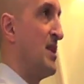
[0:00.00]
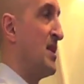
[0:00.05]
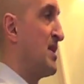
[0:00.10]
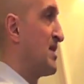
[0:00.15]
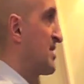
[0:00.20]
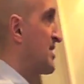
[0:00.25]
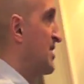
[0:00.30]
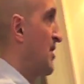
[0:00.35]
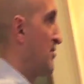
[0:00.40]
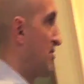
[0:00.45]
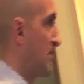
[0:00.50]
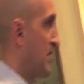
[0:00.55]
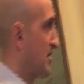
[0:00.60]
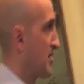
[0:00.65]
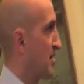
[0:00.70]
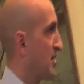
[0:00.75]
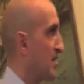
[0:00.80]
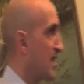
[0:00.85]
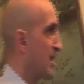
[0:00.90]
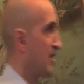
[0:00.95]
something
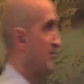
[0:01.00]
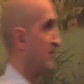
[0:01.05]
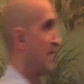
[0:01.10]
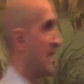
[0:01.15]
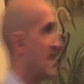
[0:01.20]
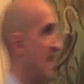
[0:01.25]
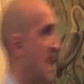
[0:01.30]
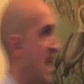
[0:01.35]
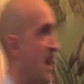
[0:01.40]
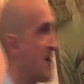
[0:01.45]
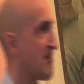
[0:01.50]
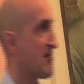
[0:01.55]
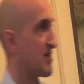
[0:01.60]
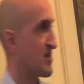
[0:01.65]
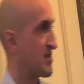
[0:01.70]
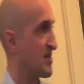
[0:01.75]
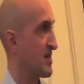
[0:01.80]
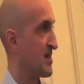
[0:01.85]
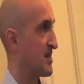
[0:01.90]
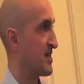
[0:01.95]
that they've
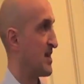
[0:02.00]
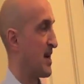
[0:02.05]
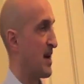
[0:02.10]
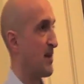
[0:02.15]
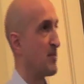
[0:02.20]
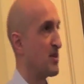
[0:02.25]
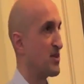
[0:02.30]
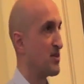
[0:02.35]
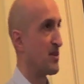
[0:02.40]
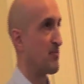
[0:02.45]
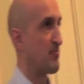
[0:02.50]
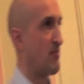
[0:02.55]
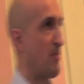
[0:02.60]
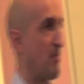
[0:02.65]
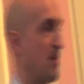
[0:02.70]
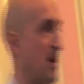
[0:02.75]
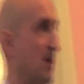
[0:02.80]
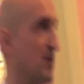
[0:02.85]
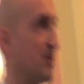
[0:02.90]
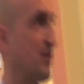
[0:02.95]
inherited and which has
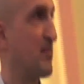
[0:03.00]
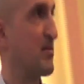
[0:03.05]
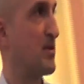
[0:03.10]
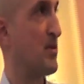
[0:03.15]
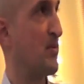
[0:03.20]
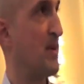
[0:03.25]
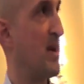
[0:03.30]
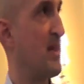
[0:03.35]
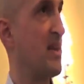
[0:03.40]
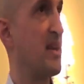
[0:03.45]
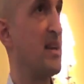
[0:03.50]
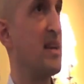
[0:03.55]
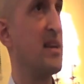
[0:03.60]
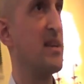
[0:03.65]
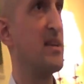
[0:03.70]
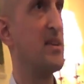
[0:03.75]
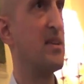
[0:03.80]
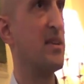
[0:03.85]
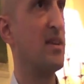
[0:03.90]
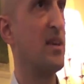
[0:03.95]
propelled them to where they
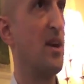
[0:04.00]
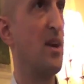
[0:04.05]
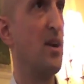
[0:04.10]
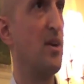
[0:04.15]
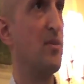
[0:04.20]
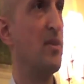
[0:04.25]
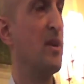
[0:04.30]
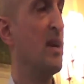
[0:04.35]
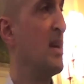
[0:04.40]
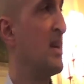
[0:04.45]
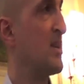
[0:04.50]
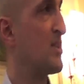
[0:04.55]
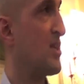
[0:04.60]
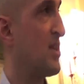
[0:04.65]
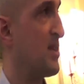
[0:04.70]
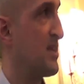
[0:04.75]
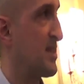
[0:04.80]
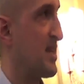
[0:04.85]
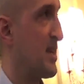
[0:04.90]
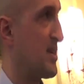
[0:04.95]
needed to go,
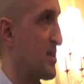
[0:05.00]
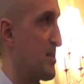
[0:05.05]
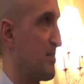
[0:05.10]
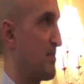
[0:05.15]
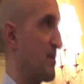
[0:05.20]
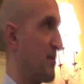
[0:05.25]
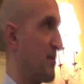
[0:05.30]
turns out to be